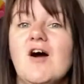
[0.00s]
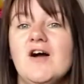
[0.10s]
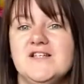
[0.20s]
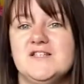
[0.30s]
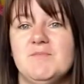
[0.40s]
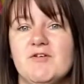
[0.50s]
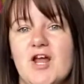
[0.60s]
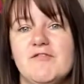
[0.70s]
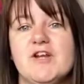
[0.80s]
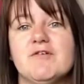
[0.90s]
item of
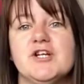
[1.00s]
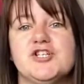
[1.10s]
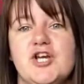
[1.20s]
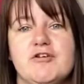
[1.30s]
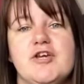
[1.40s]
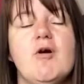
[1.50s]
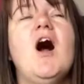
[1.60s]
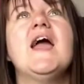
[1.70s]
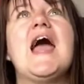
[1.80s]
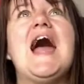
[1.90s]
clothing I'm going to show you.
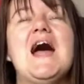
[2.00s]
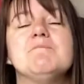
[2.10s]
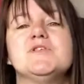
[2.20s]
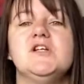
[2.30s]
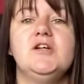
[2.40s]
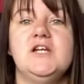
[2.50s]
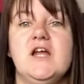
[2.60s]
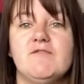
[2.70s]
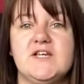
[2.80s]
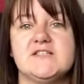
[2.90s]
I absolutely
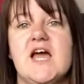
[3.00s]
love these,